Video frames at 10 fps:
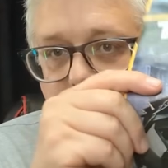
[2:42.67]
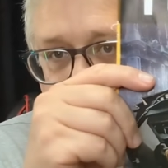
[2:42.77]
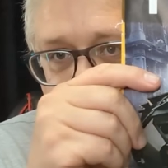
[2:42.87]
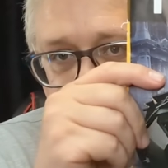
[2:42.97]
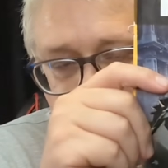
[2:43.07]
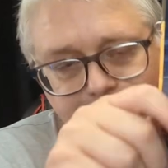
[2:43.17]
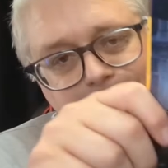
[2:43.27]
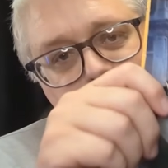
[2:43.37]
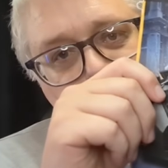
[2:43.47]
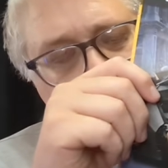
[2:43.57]
end.
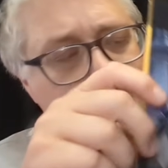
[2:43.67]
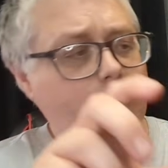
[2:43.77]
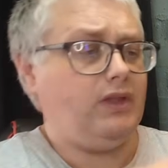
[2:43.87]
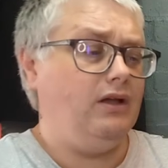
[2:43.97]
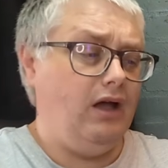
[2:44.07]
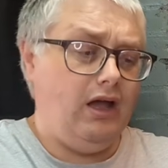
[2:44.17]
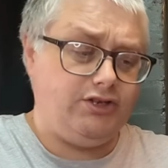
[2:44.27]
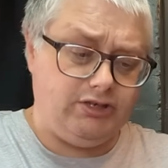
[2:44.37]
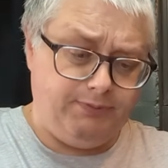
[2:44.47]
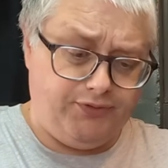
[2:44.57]

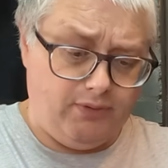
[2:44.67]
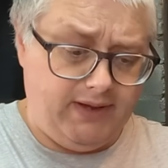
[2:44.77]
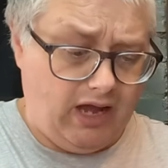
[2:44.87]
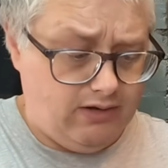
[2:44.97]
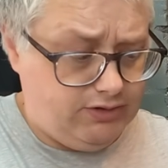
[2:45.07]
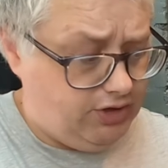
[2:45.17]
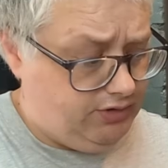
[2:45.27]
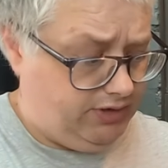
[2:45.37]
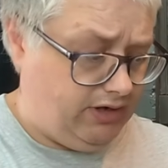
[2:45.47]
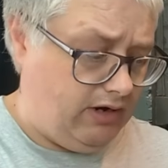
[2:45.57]
Just before we go and
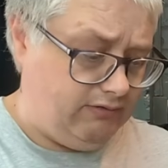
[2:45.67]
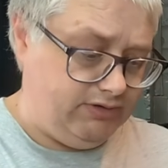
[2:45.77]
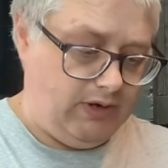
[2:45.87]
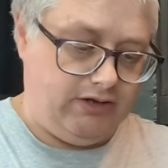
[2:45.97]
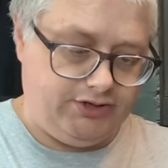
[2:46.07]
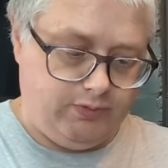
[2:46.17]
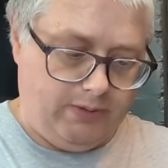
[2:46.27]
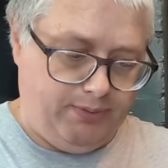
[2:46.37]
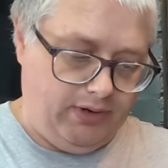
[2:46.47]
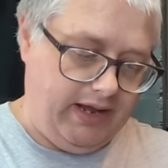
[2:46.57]
do the car as well, I just
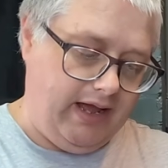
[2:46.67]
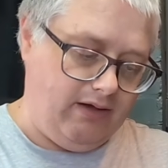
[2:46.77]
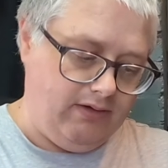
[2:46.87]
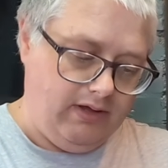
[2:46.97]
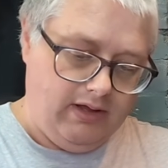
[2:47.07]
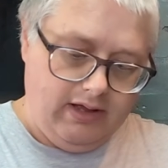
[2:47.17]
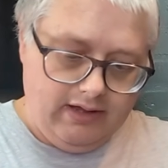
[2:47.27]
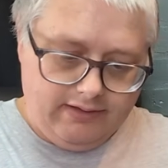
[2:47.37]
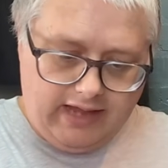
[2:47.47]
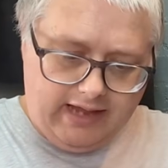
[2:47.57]
want to point out
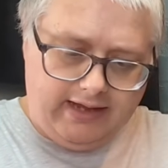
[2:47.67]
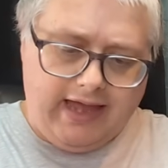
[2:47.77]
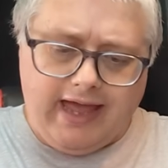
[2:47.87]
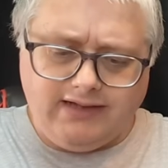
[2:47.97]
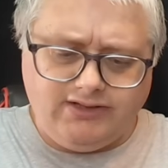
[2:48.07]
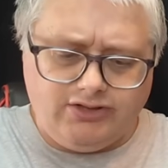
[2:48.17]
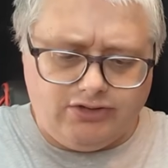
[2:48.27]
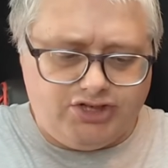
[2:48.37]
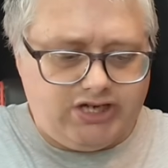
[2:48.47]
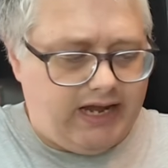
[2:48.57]
that it has a
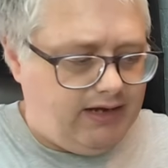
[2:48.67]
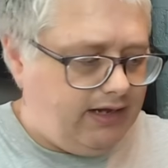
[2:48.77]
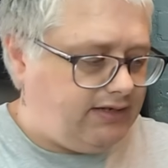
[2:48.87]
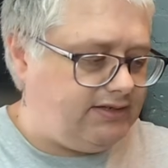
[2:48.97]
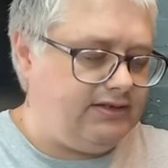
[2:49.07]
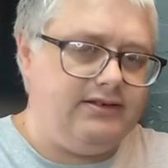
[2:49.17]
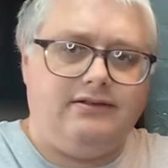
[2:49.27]
sort of checklist